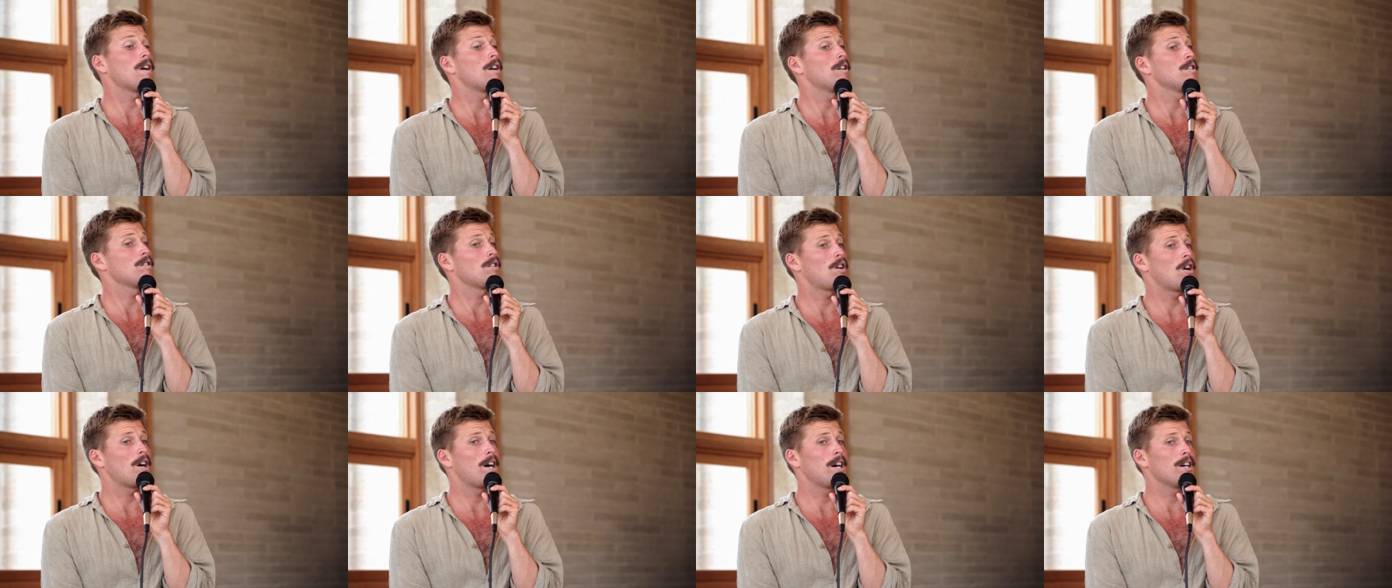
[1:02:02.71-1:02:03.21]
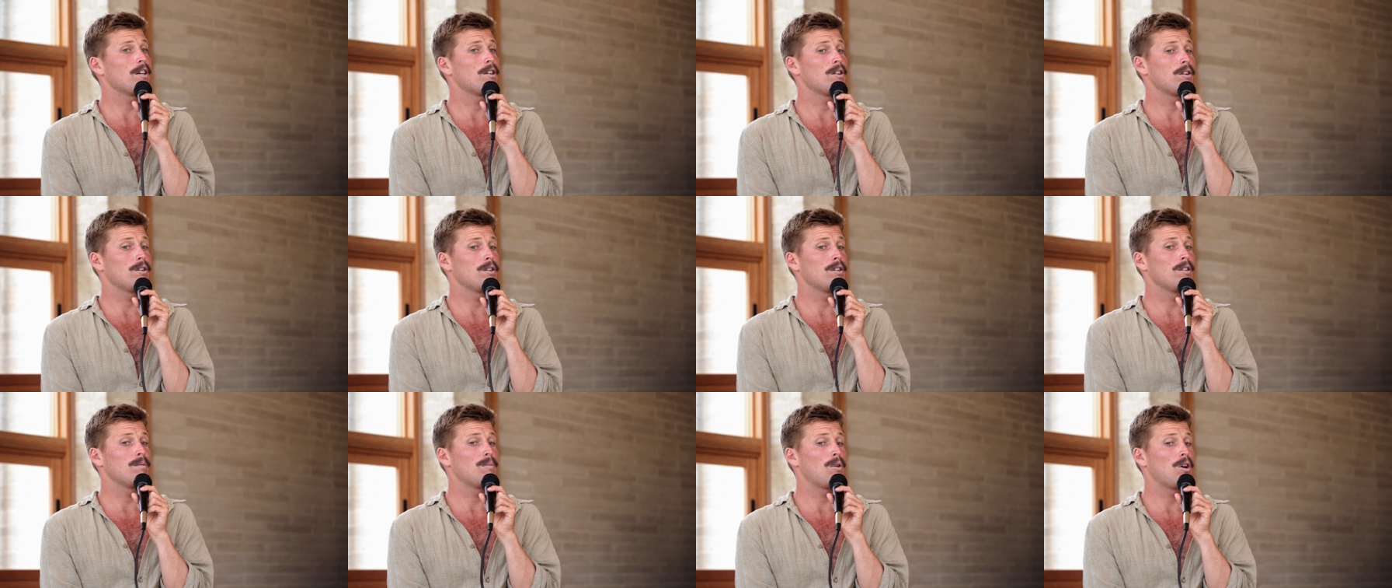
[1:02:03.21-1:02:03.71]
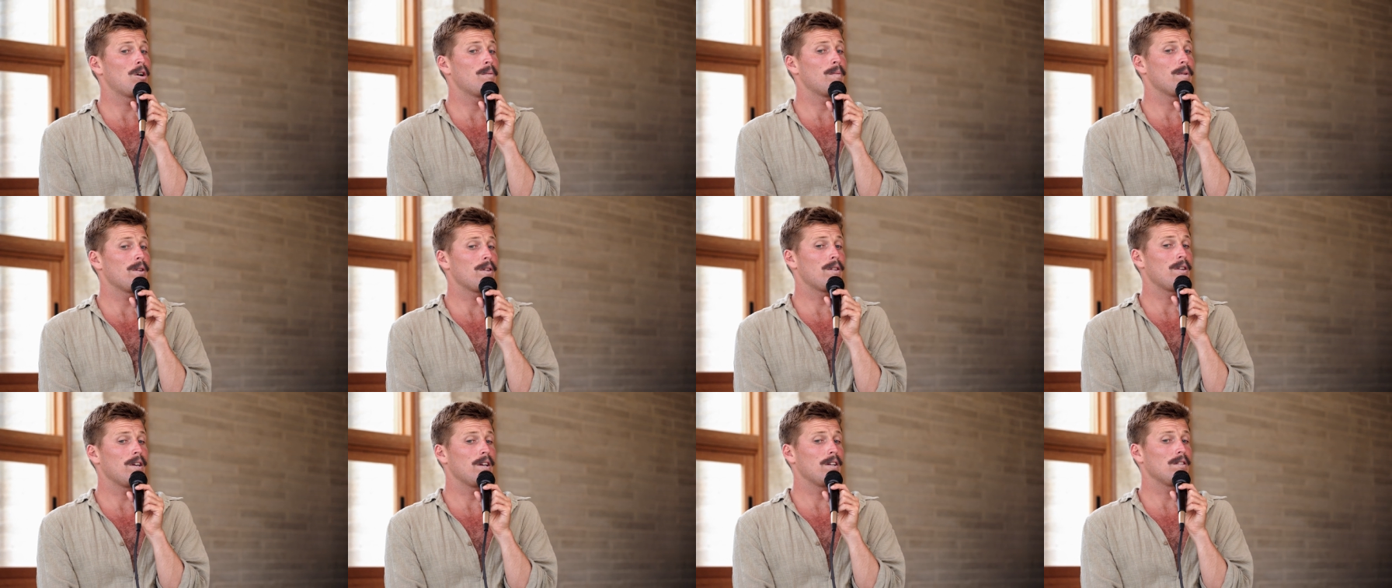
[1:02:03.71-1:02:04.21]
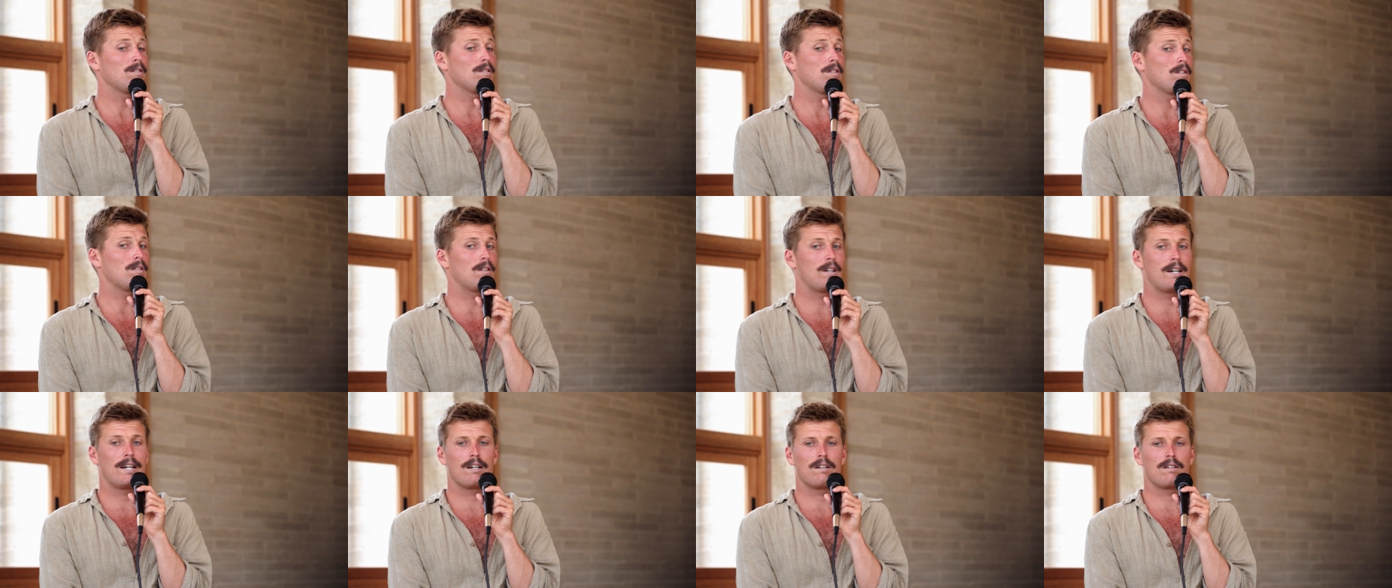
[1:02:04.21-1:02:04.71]
far as I go, the moment things are
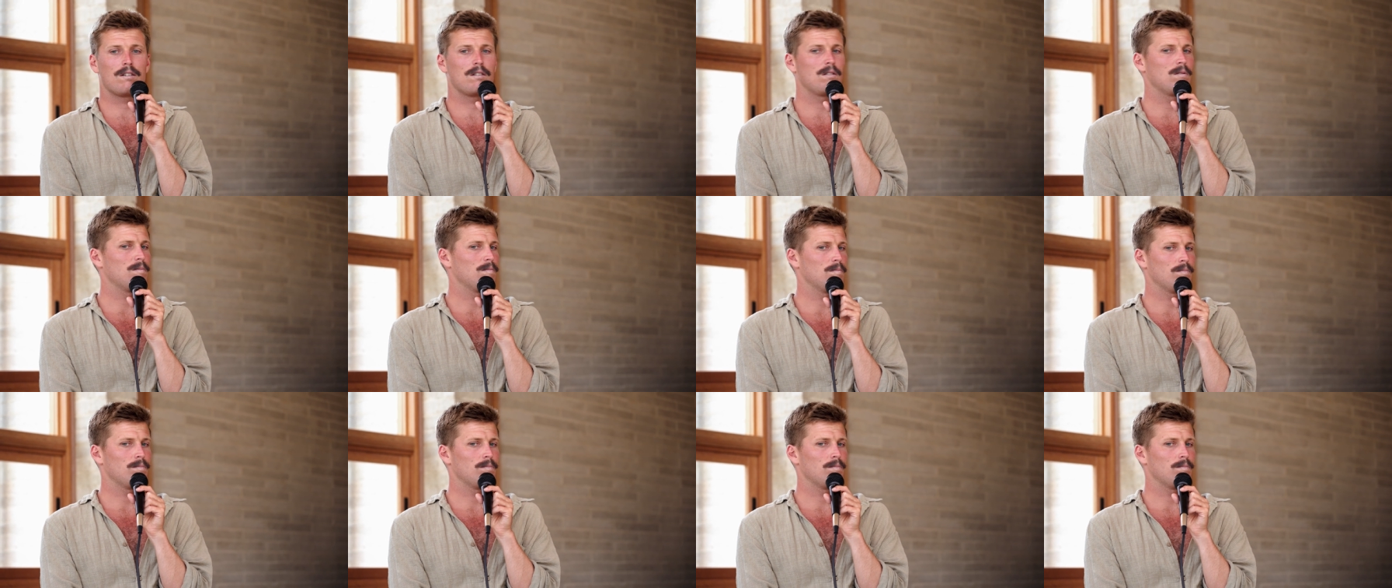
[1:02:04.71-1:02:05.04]
like,